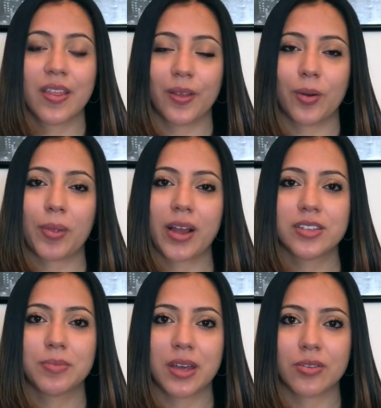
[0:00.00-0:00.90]
that are applying
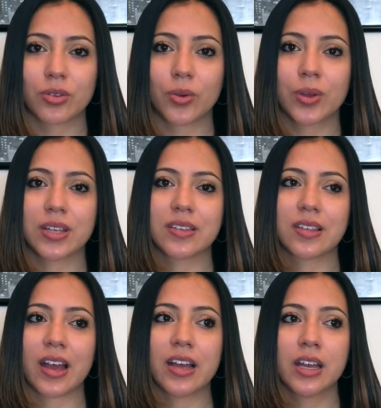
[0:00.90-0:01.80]
to P A school is
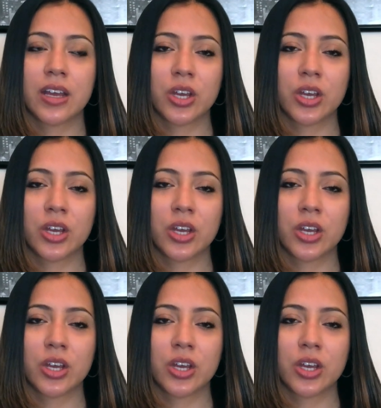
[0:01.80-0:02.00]
that